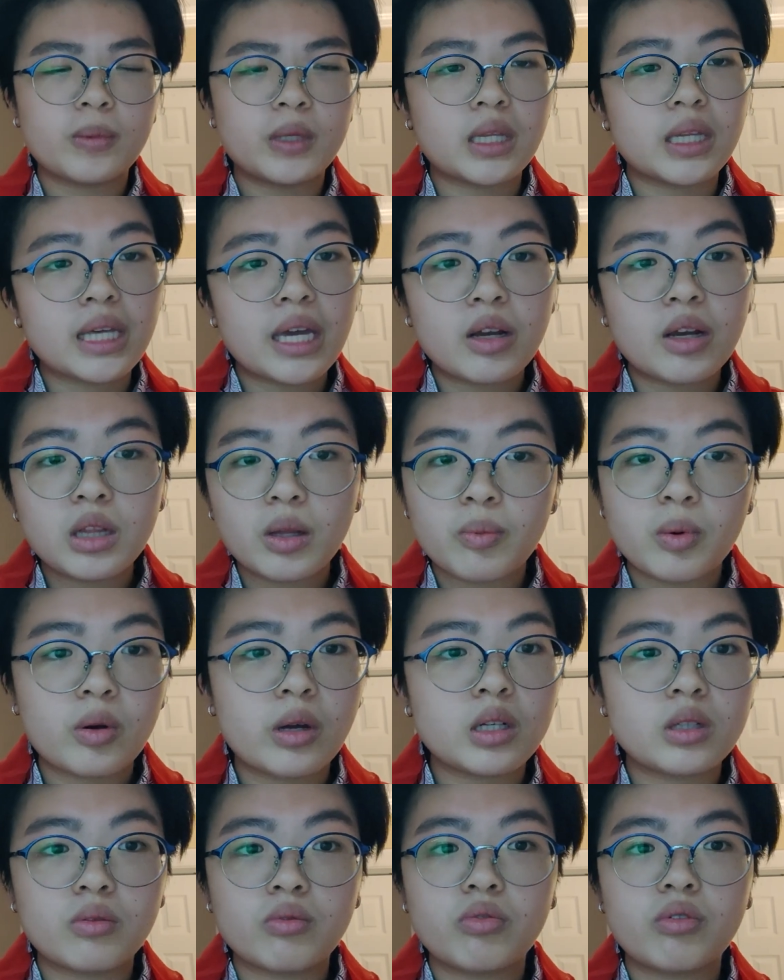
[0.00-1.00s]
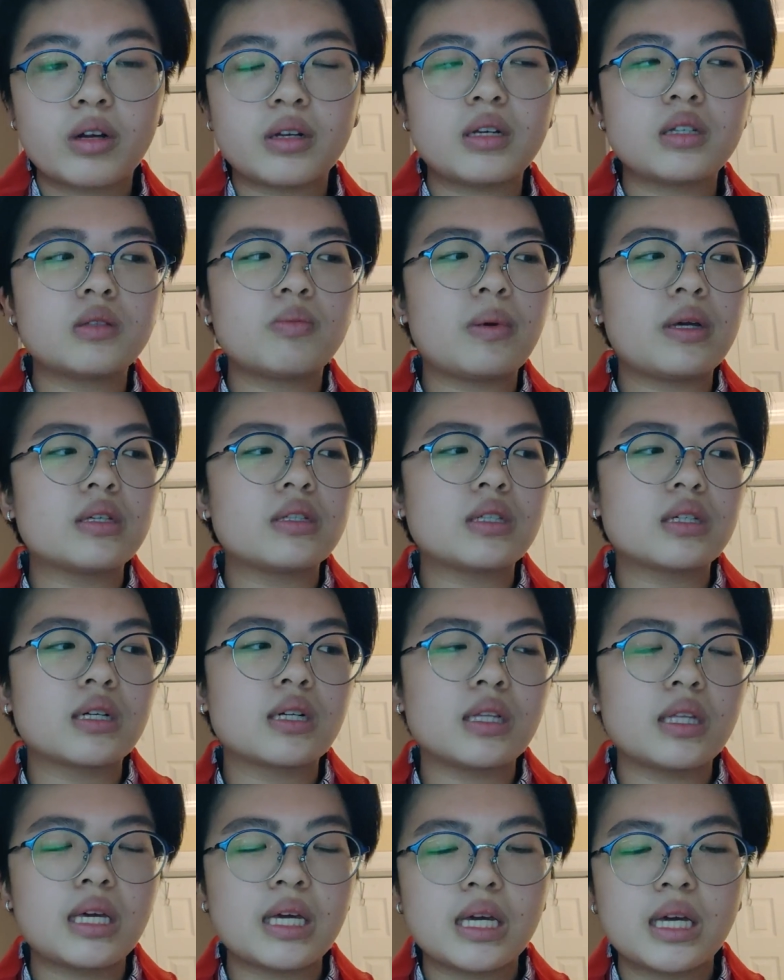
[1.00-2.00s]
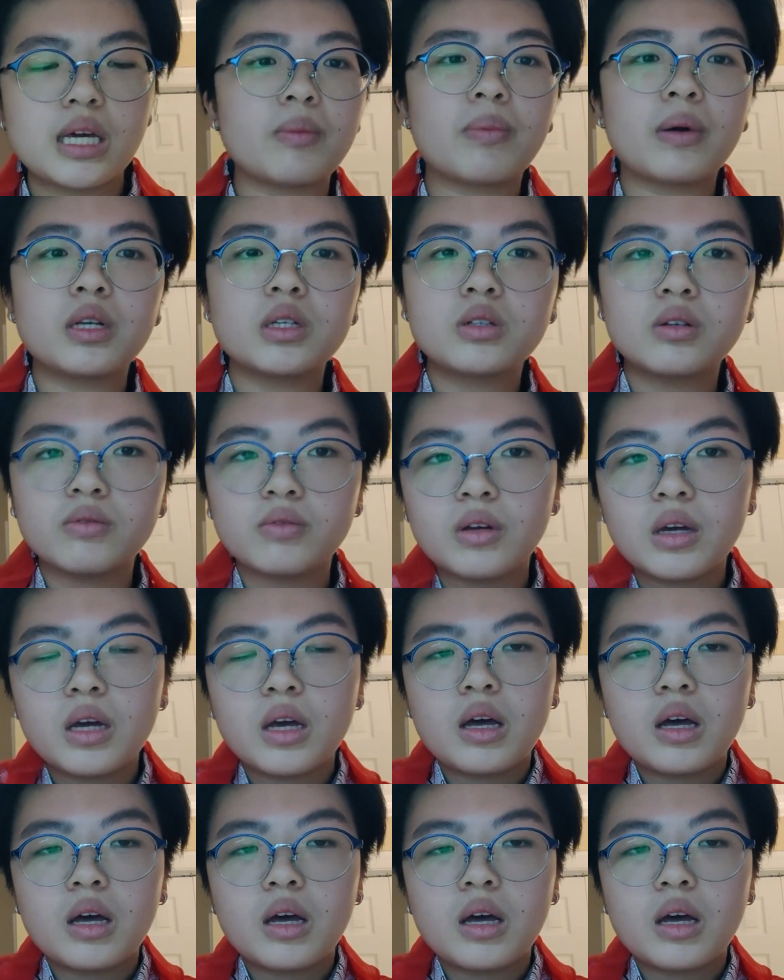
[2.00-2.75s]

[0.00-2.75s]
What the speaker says: And the Gay Liberation Front is basically a bunch of